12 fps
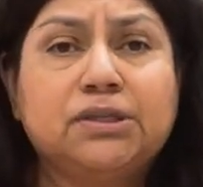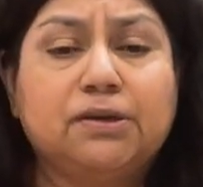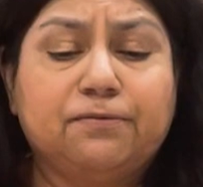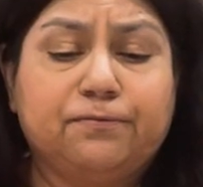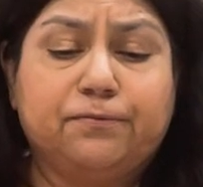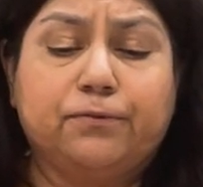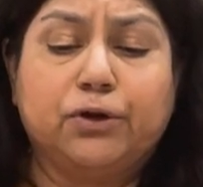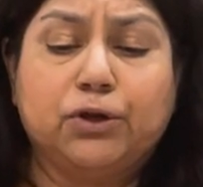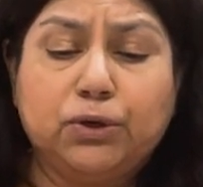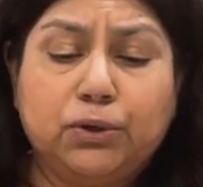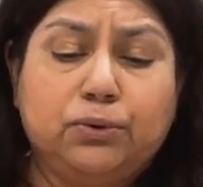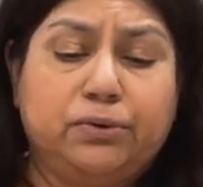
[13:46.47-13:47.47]
if for
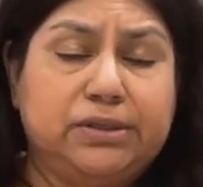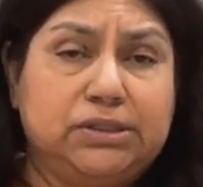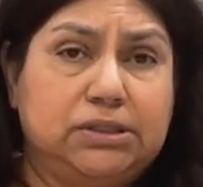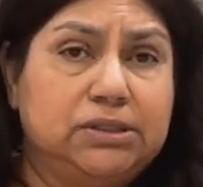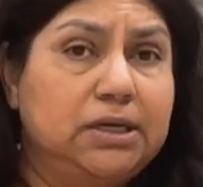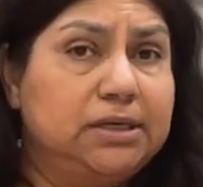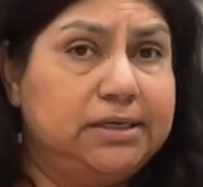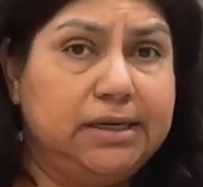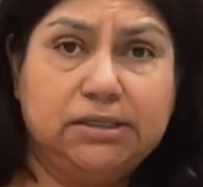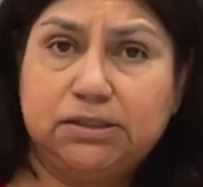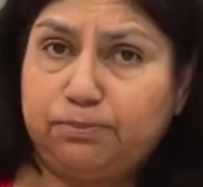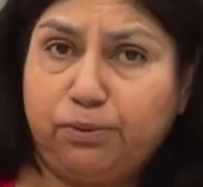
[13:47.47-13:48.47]
you it
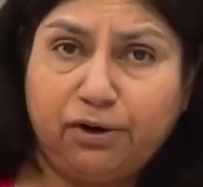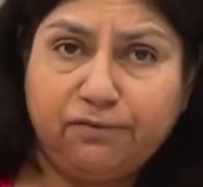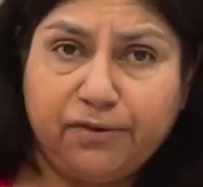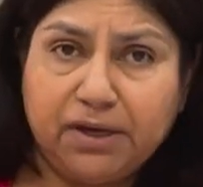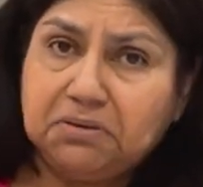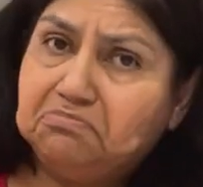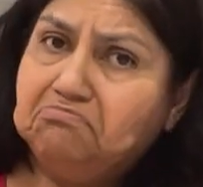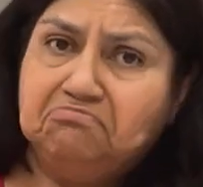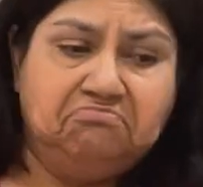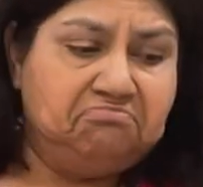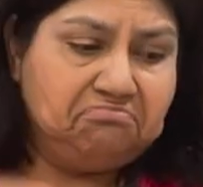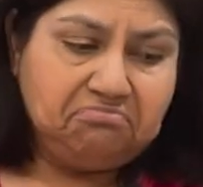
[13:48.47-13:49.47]
tastes perfect,
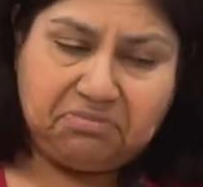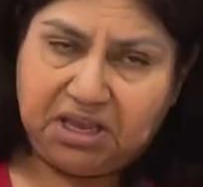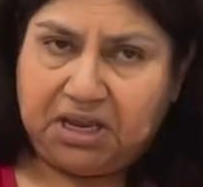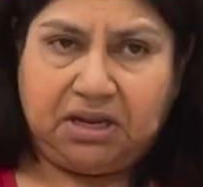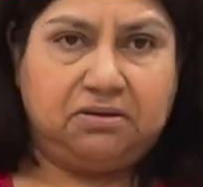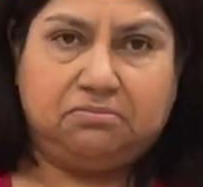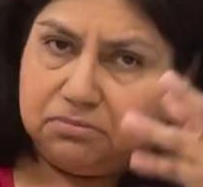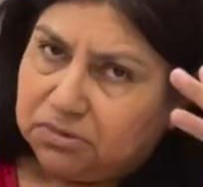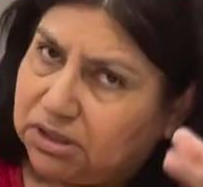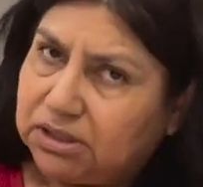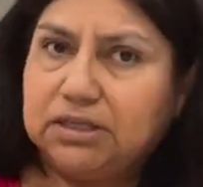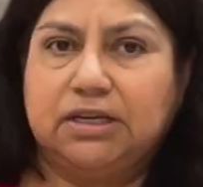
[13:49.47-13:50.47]
then
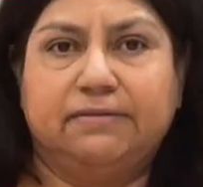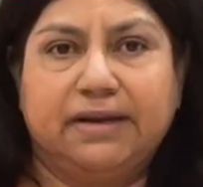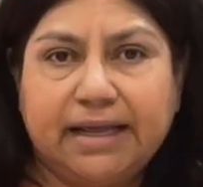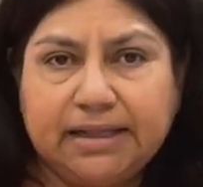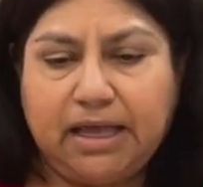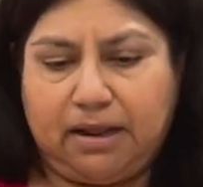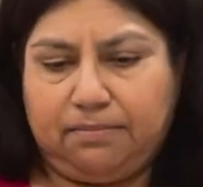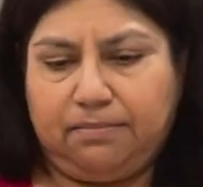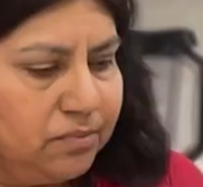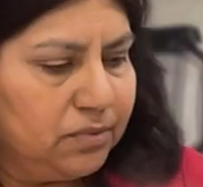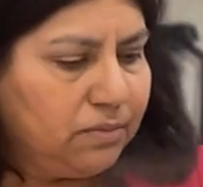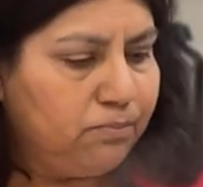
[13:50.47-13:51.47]
just leave it like that.
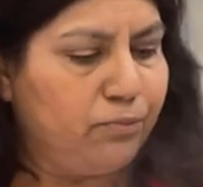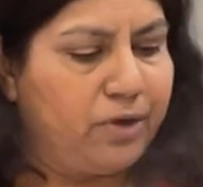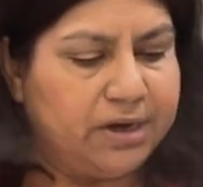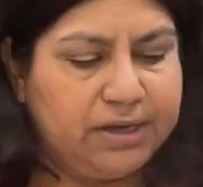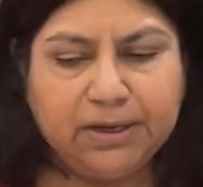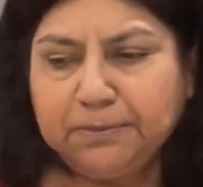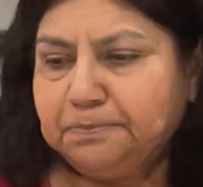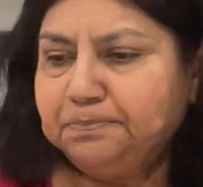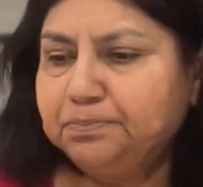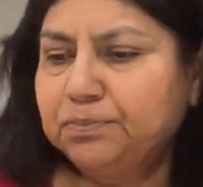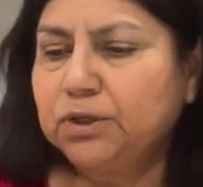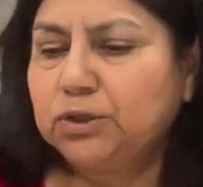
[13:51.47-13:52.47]
I'm ready
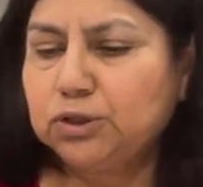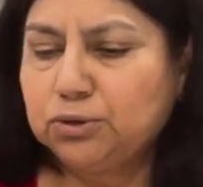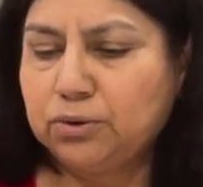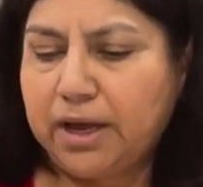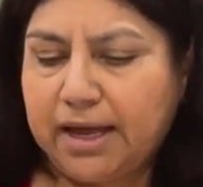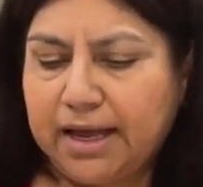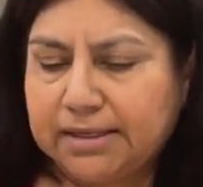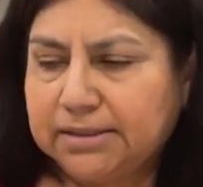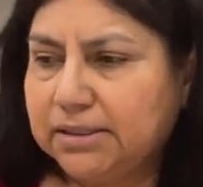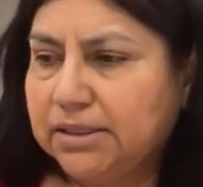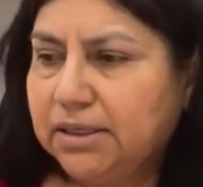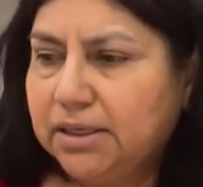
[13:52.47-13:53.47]
to add
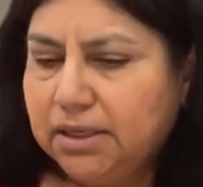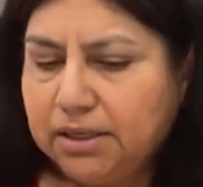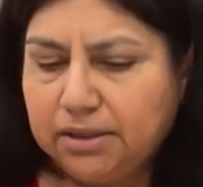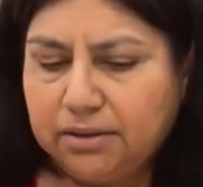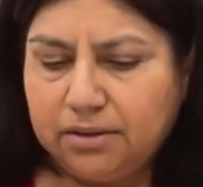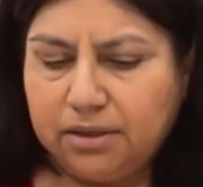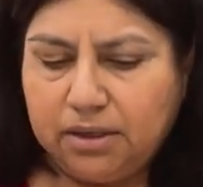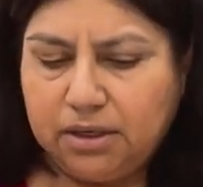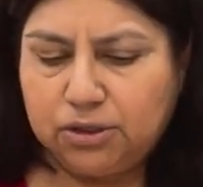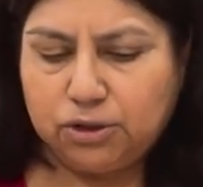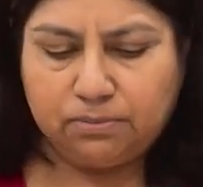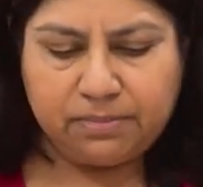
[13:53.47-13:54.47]

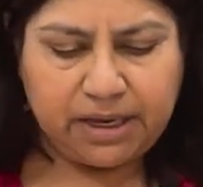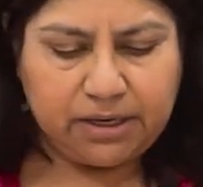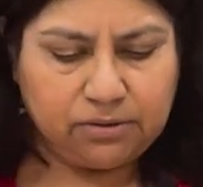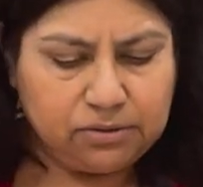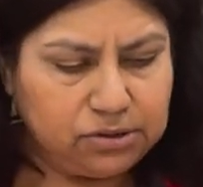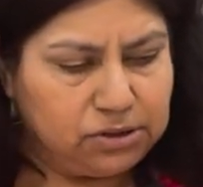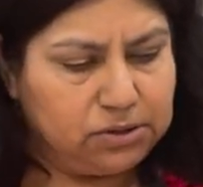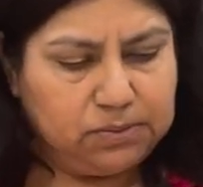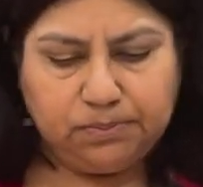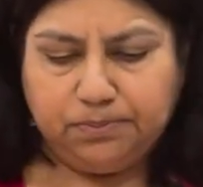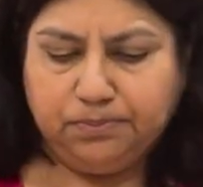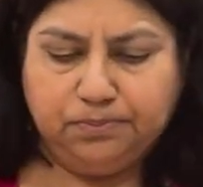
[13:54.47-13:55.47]
the tomatoes.
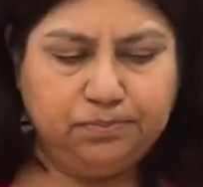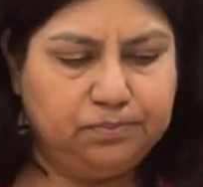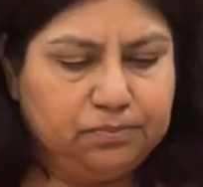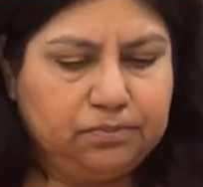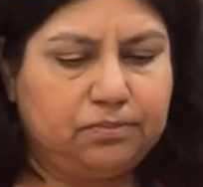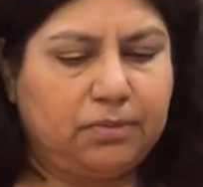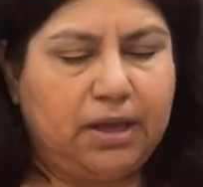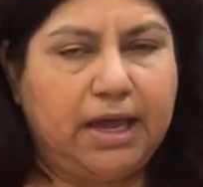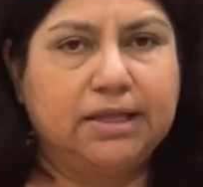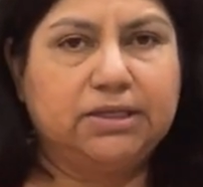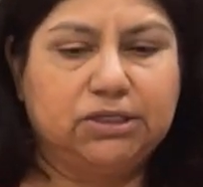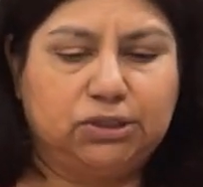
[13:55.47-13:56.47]

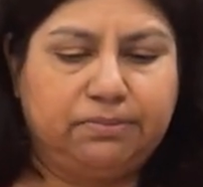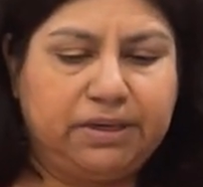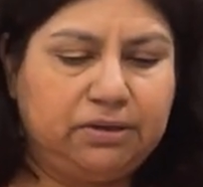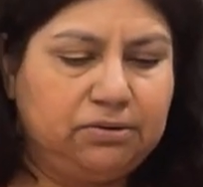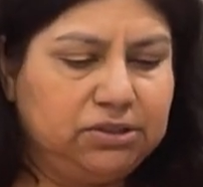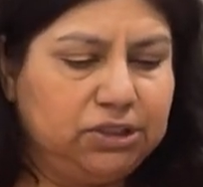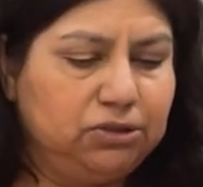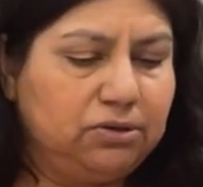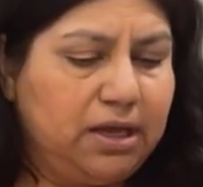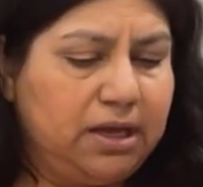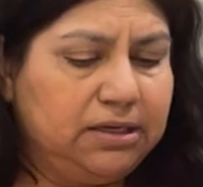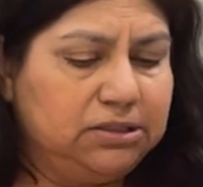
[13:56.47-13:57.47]
Add the tomatoes that you
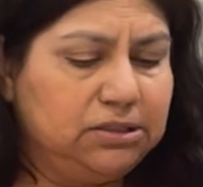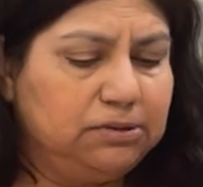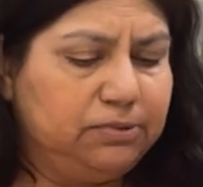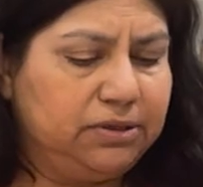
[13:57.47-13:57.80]
cut, just put